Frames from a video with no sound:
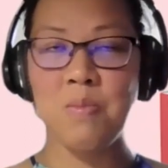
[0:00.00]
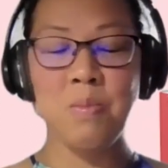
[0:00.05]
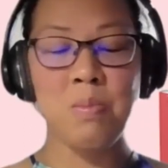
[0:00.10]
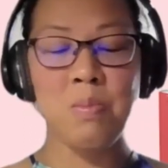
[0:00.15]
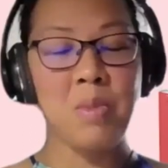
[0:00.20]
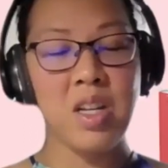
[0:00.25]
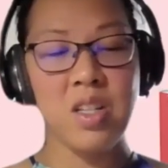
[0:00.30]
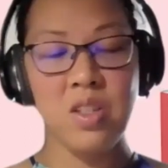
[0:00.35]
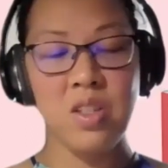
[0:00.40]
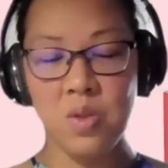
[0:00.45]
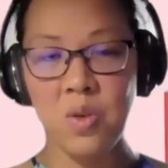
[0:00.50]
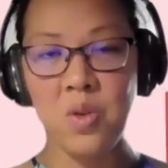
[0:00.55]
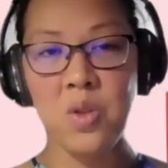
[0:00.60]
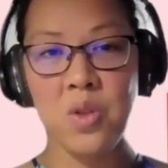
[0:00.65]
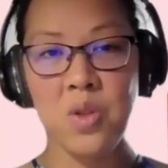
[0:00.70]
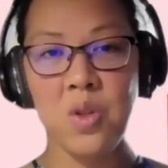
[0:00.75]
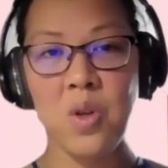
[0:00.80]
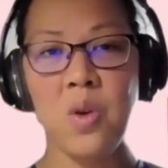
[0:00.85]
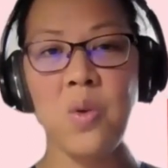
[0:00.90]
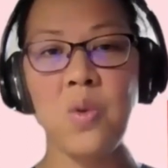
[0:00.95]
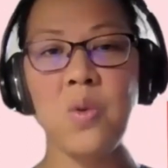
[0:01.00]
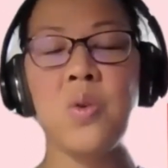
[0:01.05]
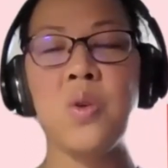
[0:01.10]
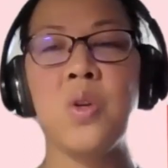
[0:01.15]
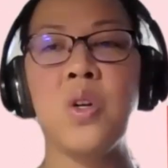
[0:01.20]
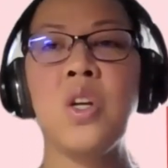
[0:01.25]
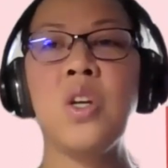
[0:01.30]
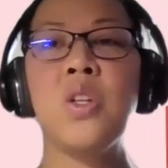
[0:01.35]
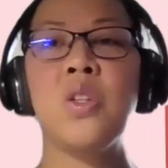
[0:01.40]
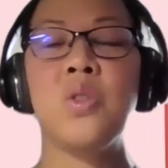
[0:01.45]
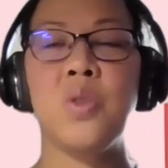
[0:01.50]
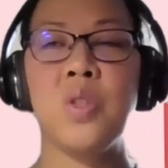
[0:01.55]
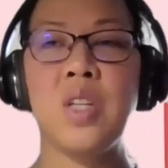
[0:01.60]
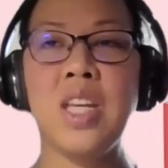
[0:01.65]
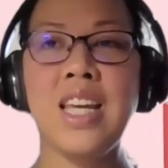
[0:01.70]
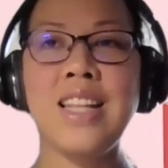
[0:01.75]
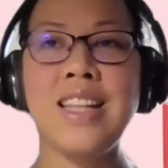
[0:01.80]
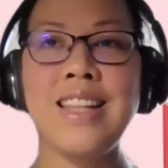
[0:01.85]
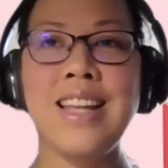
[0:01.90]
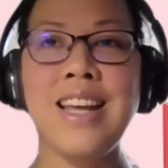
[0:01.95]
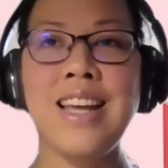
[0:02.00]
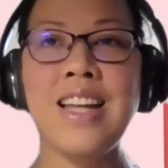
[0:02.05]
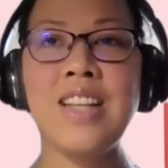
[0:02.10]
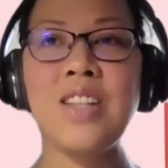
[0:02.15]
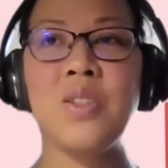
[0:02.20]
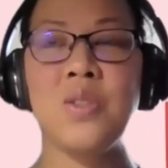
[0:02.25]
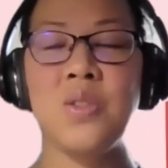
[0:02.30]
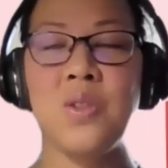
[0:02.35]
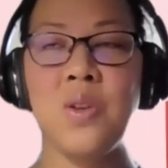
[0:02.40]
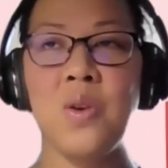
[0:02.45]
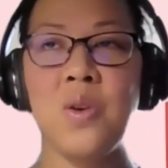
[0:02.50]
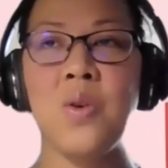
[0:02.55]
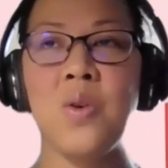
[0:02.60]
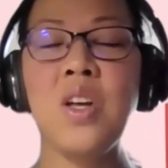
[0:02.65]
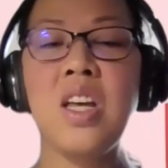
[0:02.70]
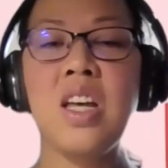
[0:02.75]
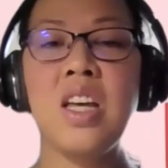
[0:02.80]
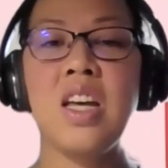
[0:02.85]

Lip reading: months or so to get that. So